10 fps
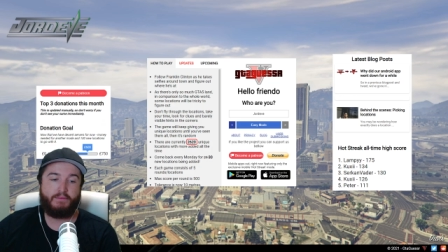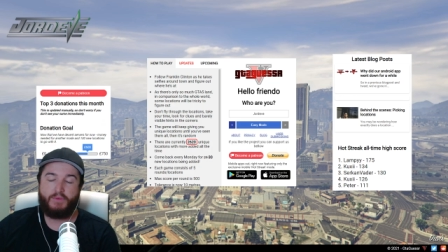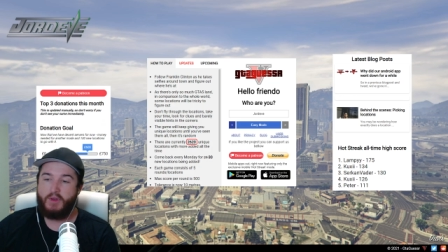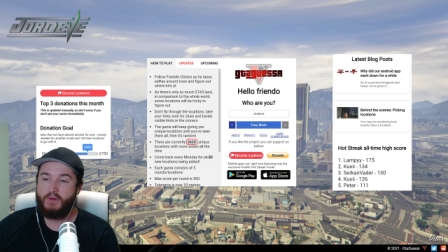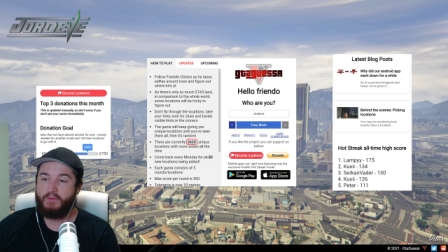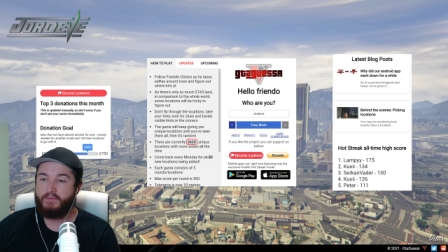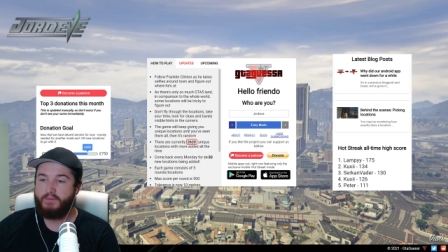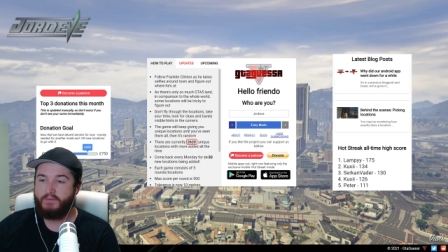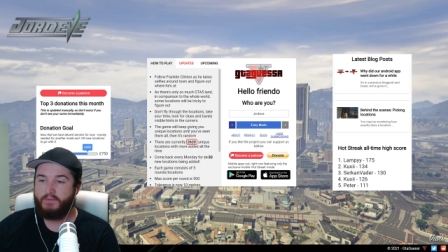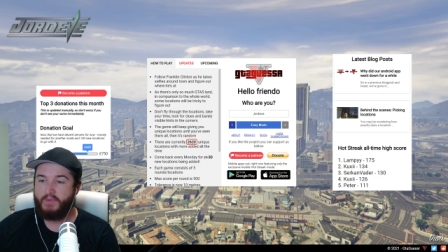So
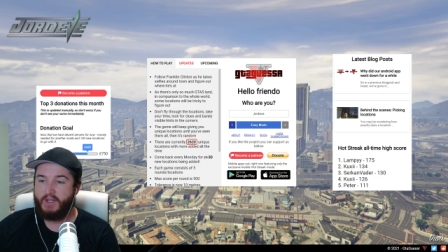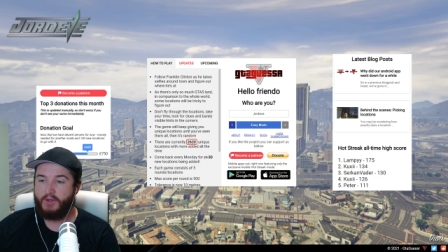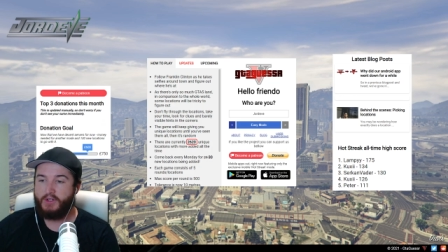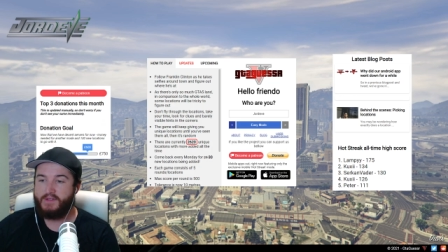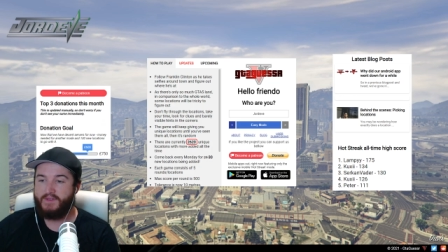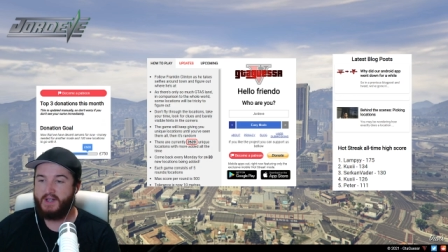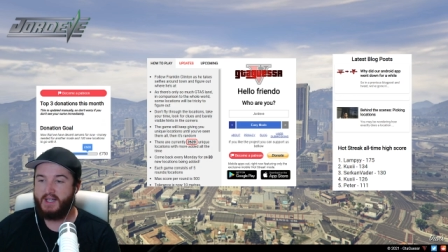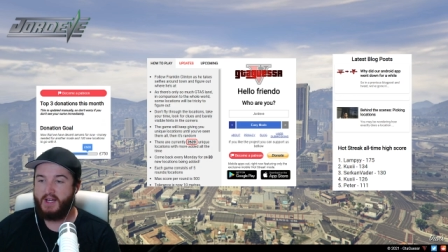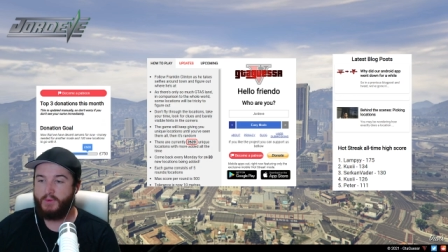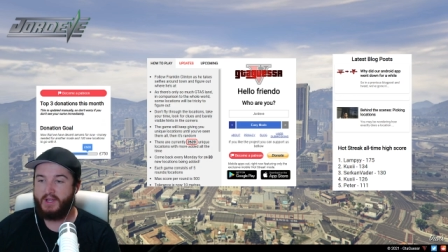in order to find
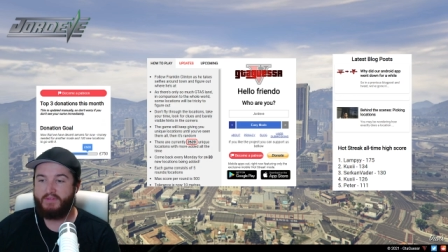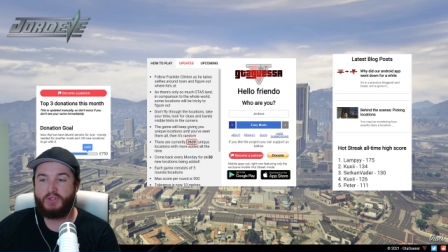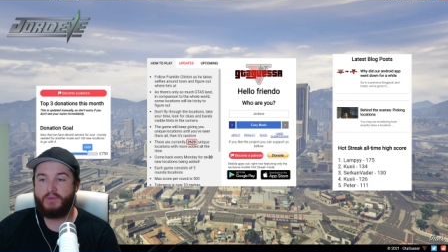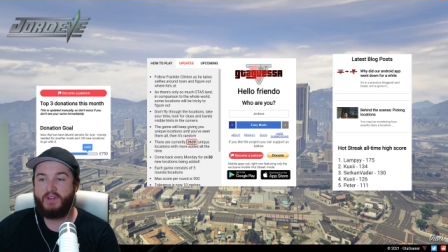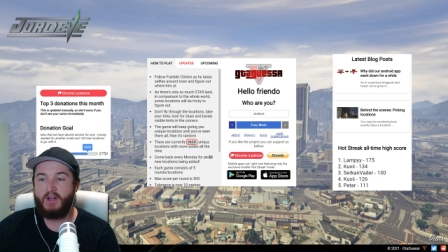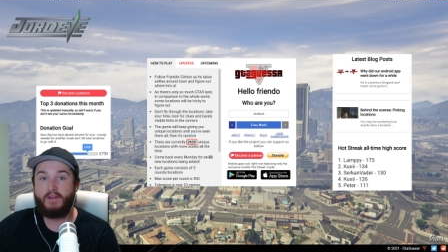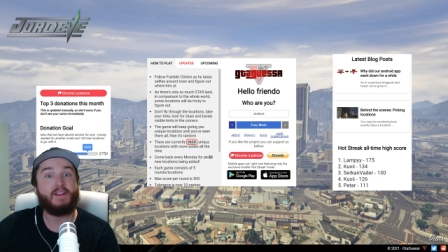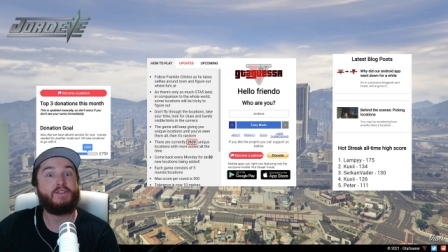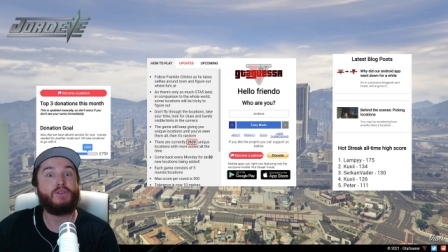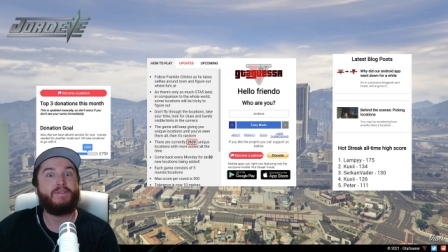out, we'll have to do a video. So
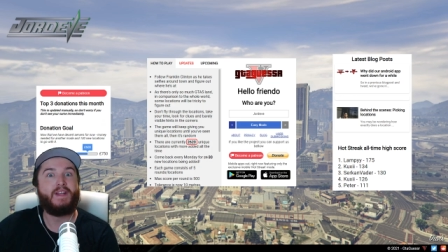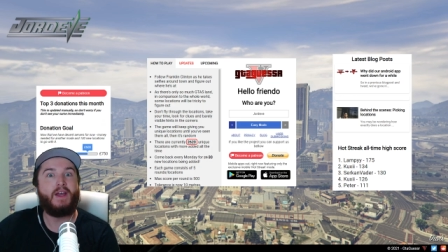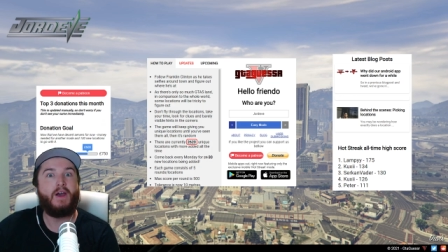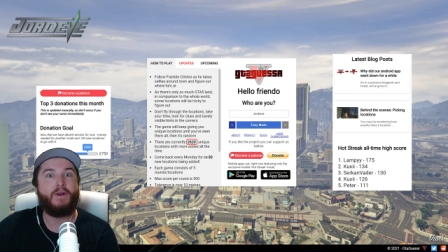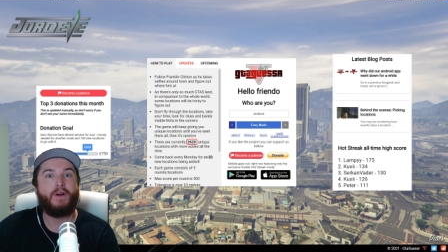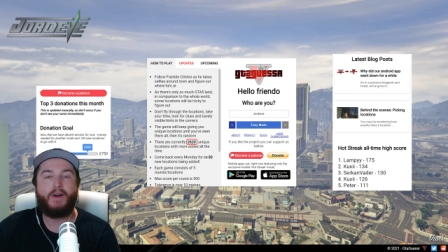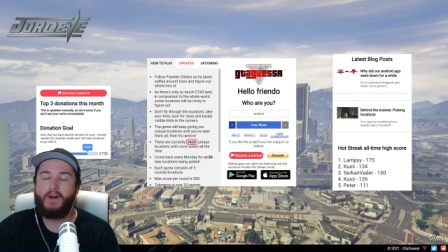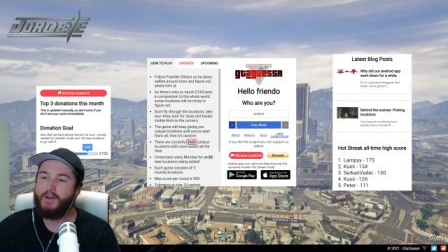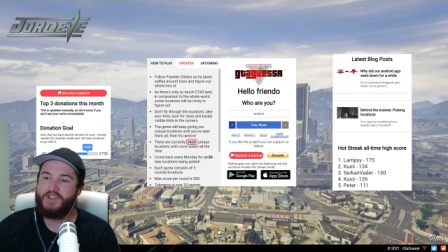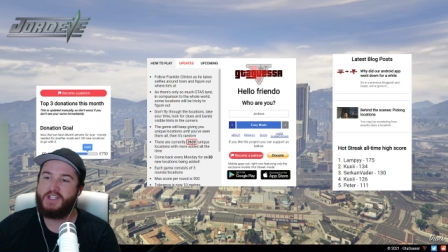let's do a video
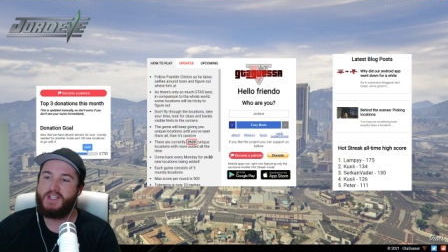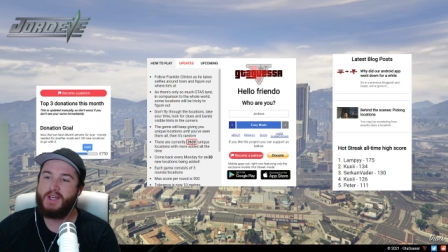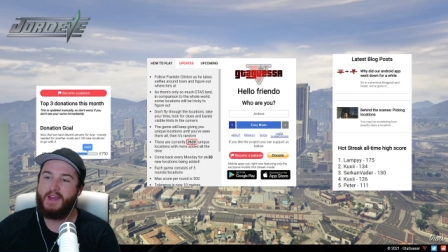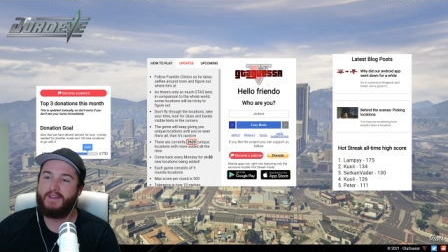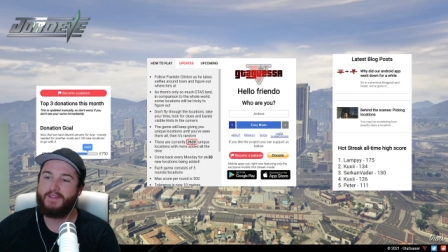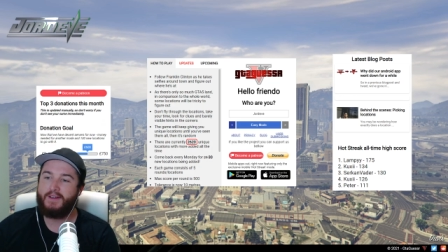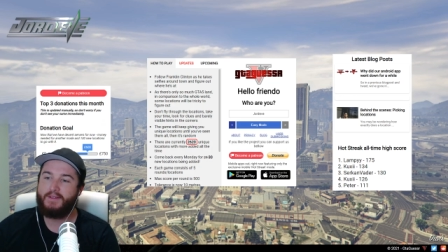of GTA Guessr.